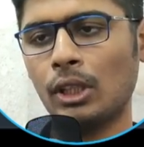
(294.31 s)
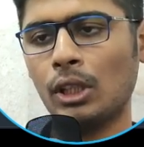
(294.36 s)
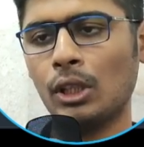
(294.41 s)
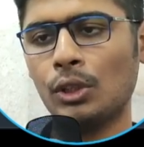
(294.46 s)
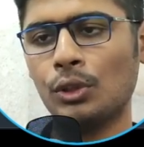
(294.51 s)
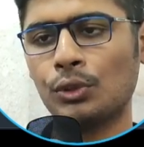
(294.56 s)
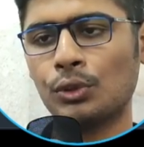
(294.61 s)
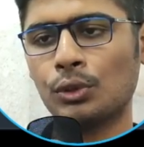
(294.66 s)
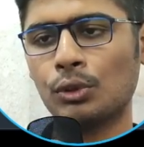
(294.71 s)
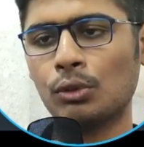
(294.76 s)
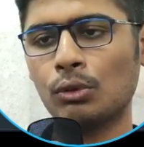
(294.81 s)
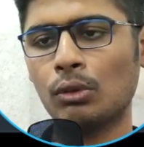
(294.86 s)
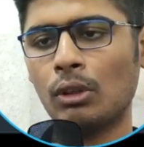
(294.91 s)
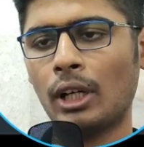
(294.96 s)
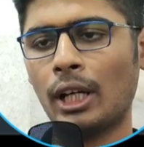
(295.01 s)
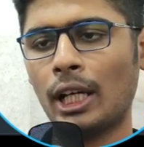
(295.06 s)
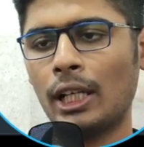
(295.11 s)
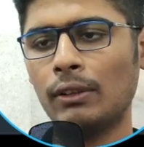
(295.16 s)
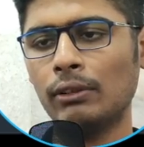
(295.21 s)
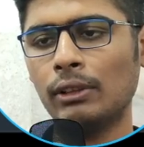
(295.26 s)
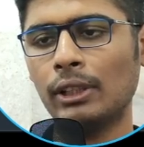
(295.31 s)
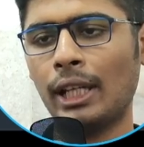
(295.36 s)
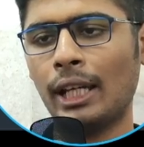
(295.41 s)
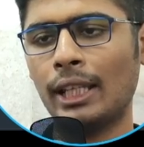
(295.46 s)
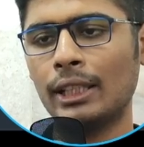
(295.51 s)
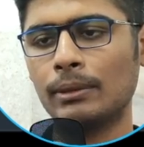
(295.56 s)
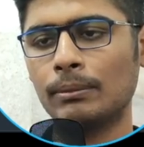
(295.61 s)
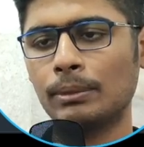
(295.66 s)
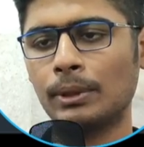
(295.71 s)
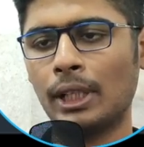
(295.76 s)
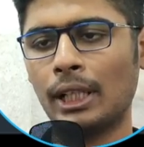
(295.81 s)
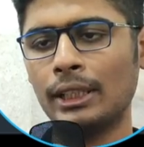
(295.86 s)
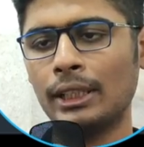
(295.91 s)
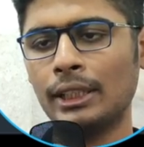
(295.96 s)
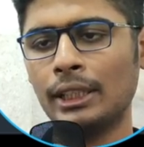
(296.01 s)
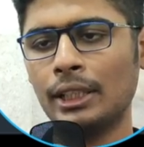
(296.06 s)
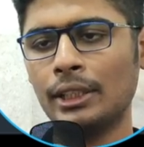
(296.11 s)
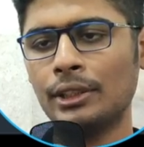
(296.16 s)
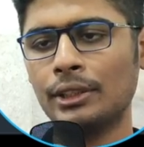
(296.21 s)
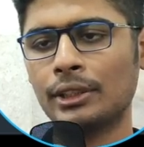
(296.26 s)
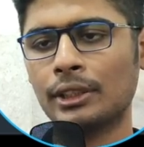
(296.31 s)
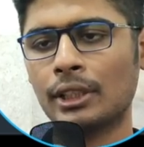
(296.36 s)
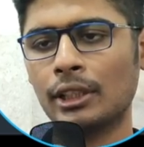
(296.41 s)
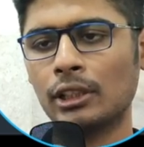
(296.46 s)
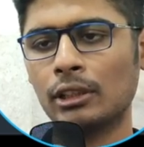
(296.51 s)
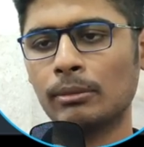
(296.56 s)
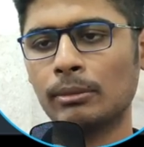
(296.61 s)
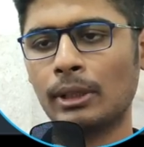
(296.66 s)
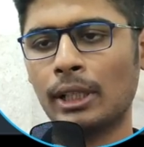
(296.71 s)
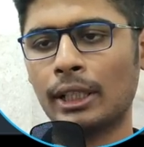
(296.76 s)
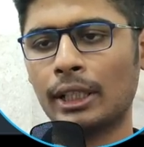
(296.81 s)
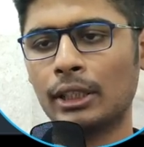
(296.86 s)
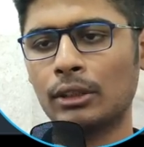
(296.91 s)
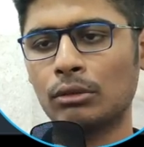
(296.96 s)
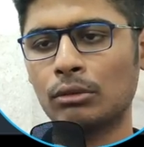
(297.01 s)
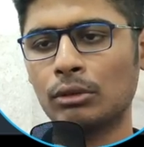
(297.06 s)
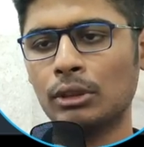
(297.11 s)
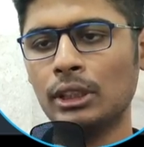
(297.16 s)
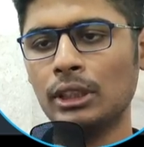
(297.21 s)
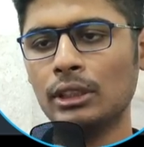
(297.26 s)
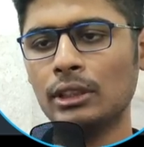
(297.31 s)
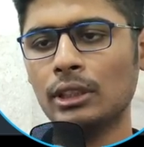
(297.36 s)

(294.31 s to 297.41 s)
So I will add brackets, curly bracket to it,